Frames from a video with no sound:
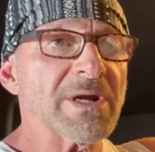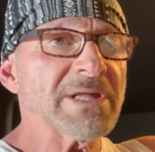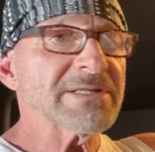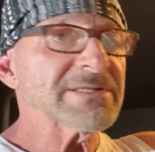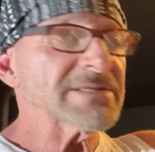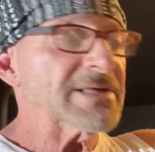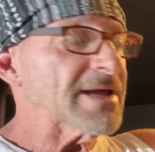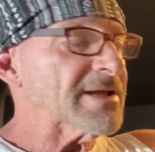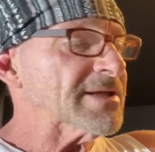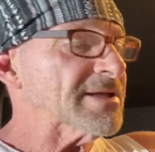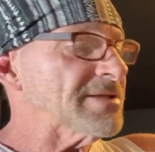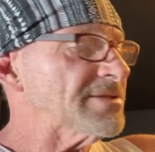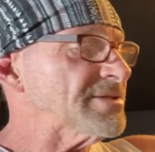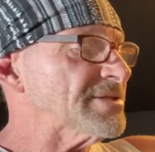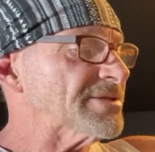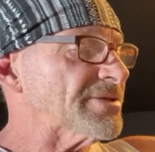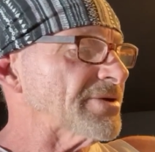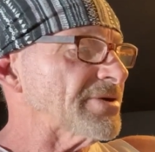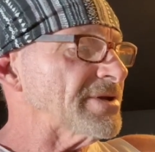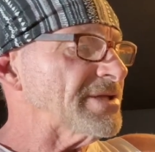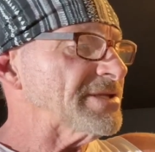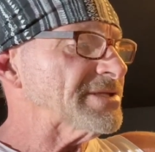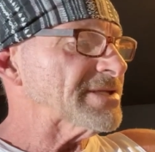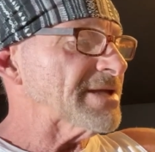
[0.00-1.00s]
seconds,
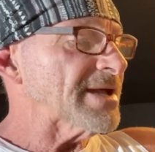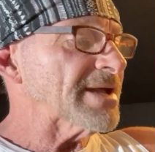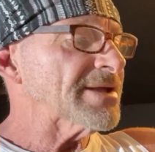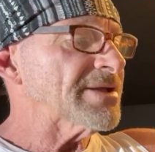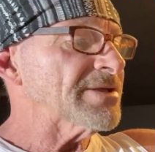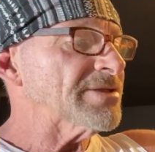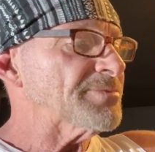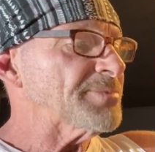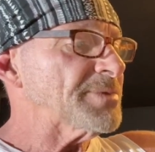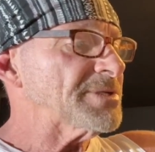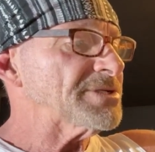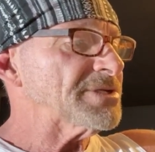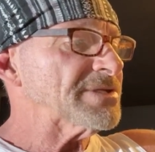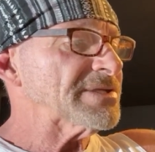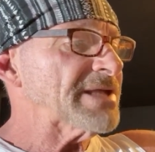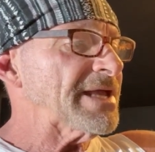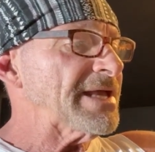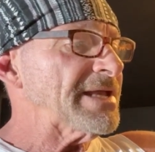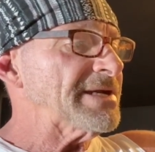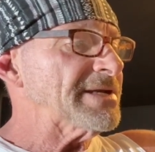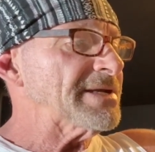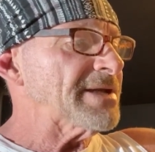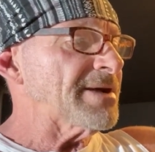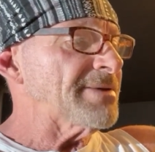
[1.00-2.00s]
30 seconds, but just
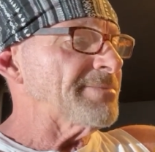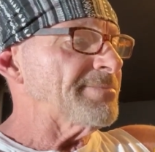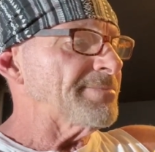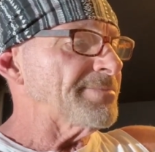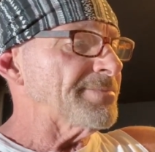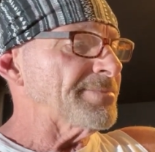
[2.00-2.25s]
heat it up.